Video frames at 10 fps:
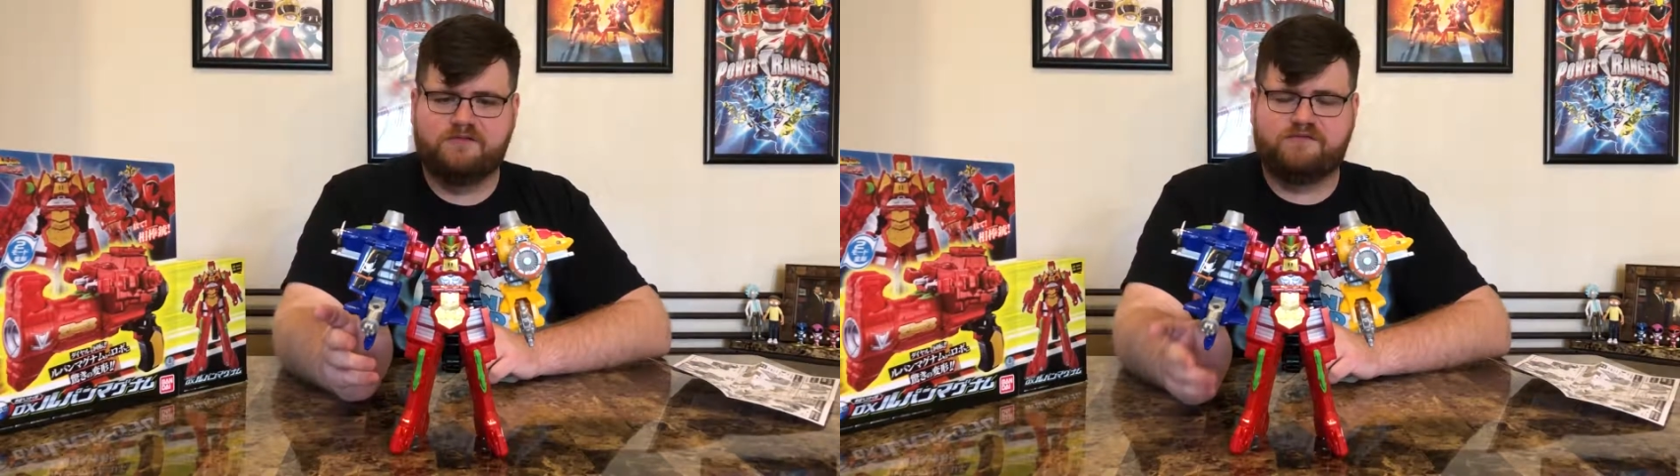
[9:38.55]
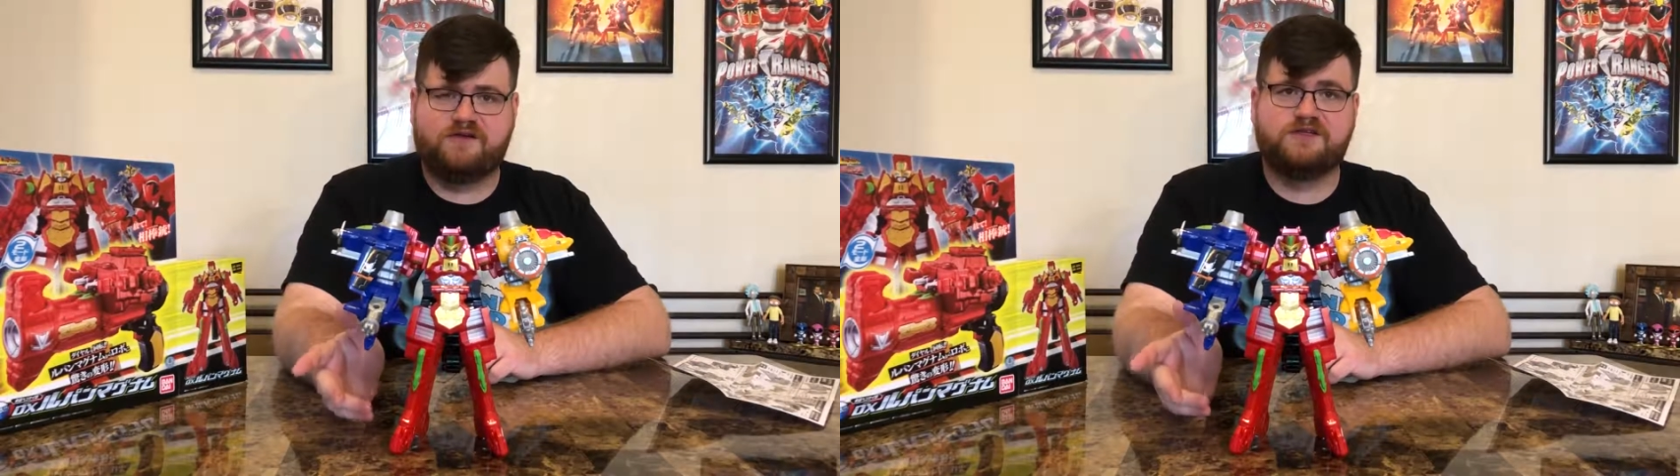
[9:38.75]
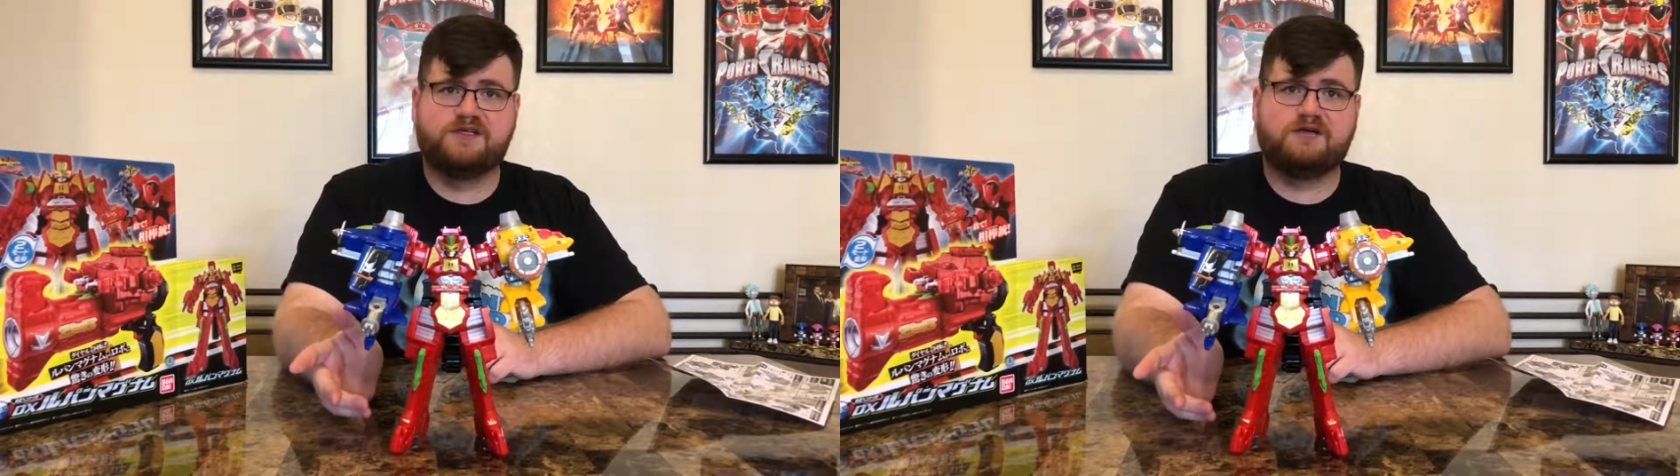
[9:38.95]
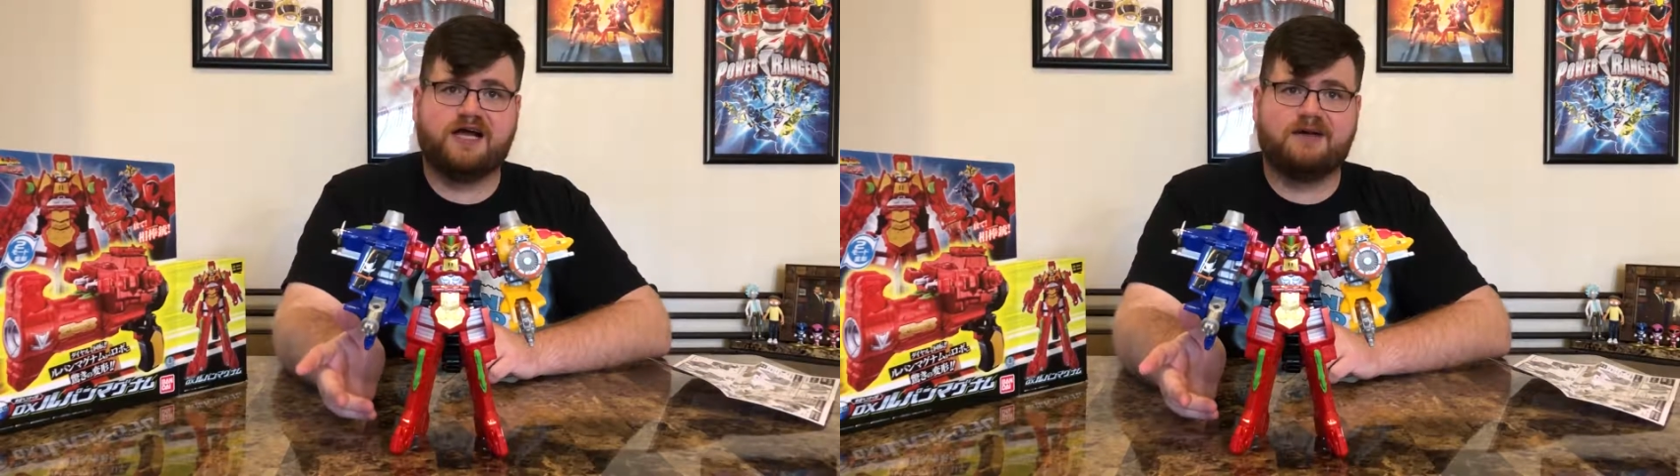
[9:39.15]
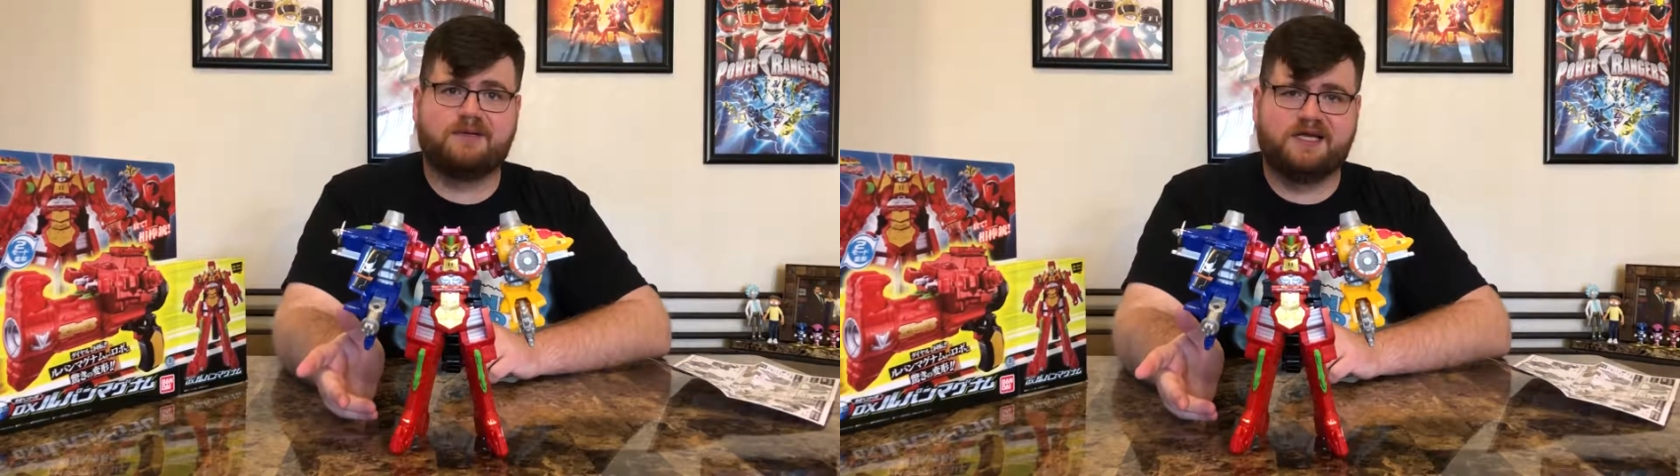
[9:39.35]
fun little
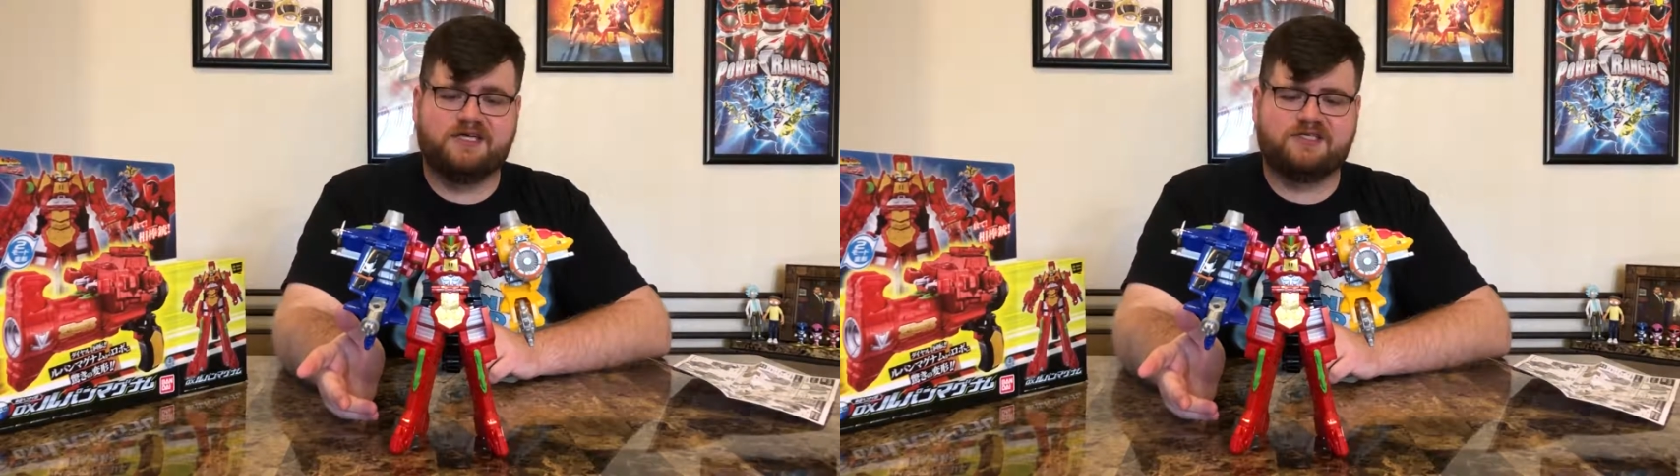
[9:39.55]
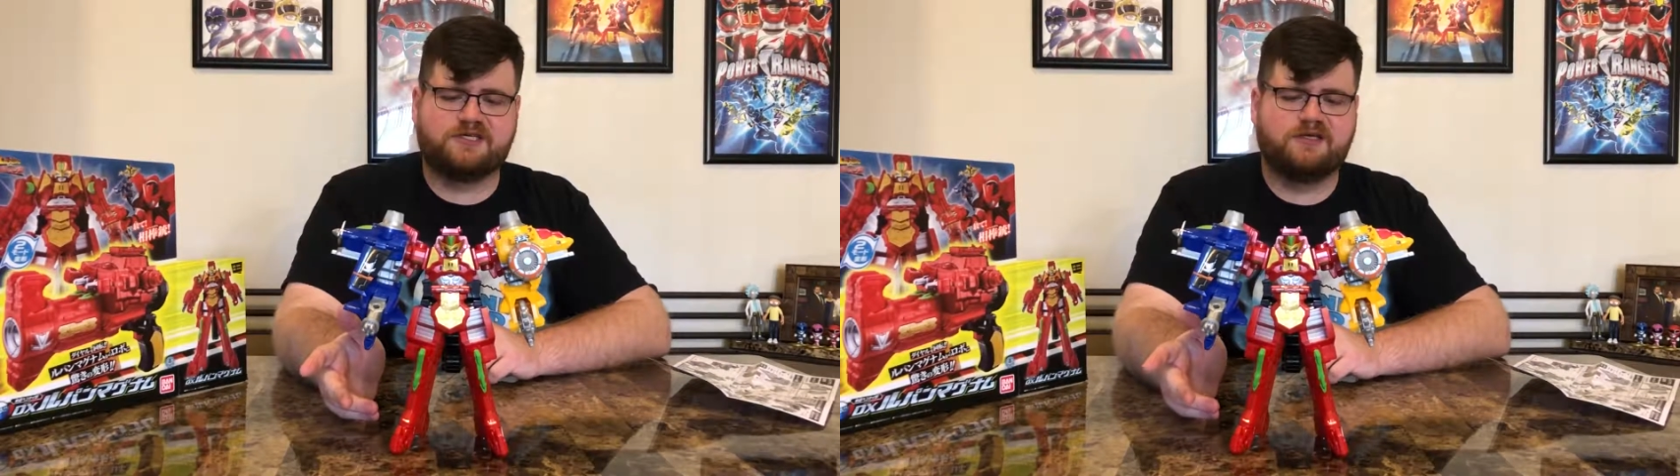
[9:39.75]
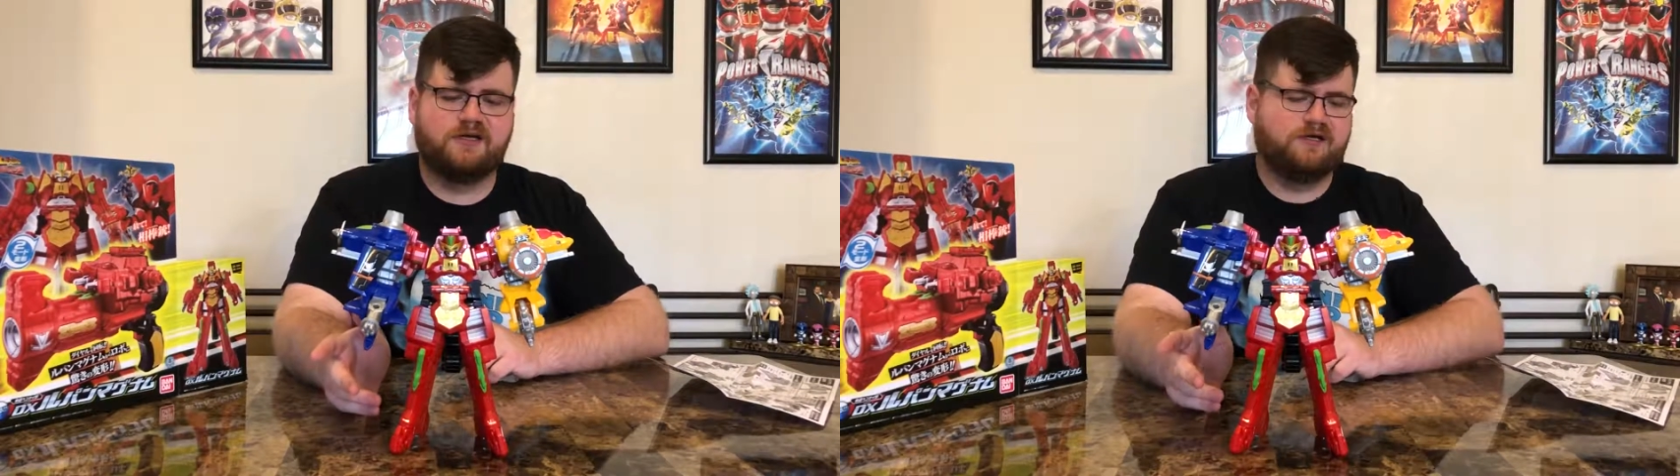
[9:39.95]
combination.